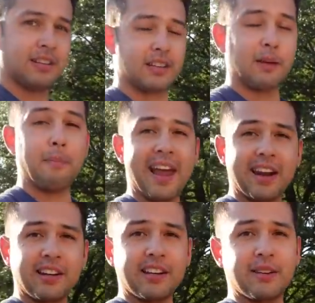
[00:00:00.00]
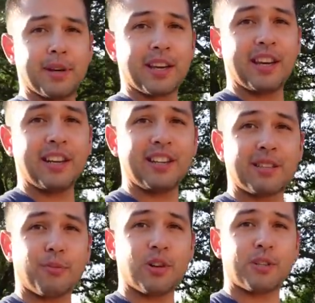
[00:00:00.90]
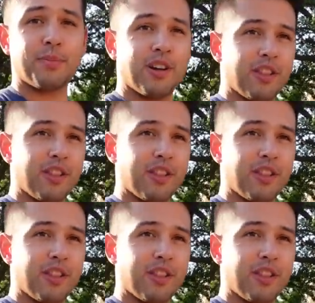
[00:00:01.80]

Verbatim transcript: The bandy bikini sports bra